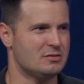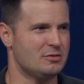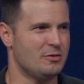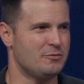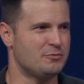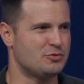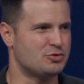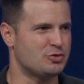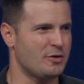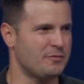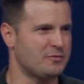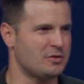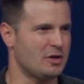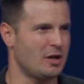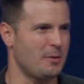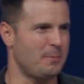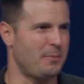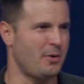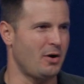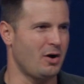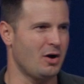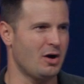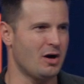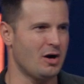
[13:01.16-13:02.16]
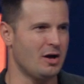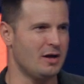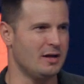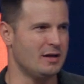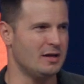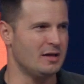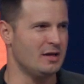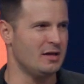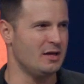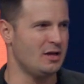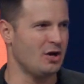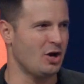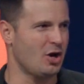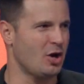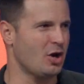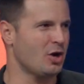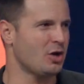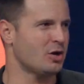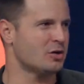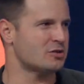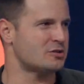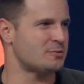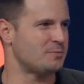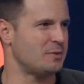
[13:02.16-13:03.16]
you've drifted apart, and it
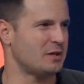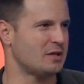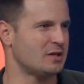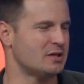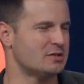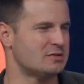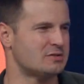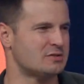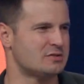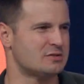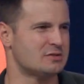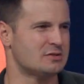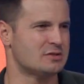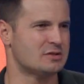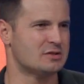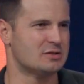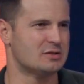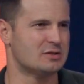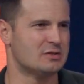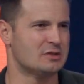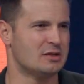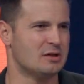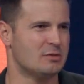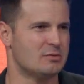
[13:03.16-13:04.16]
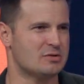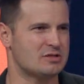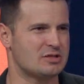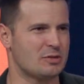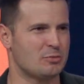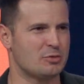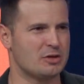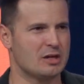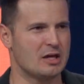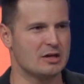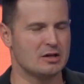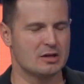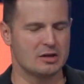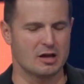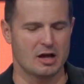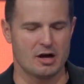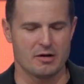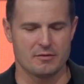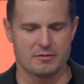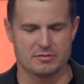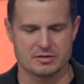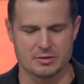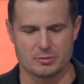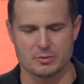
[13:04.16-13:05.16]
hurts because it was someone that you
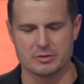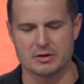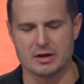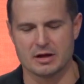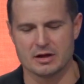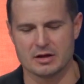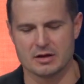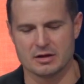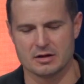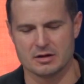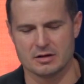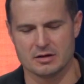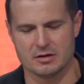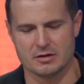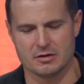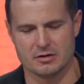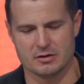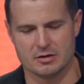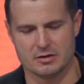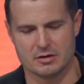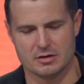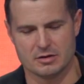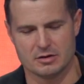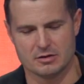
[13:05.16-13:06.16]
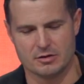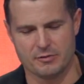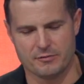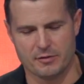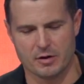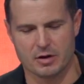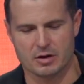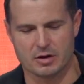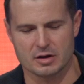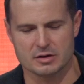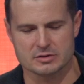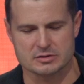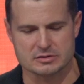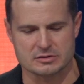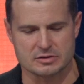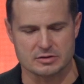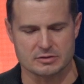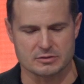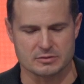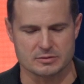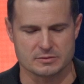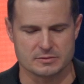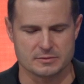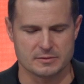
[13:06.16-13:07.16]
loved, someone that you felt close
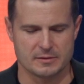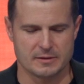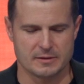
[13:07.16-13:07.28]
to.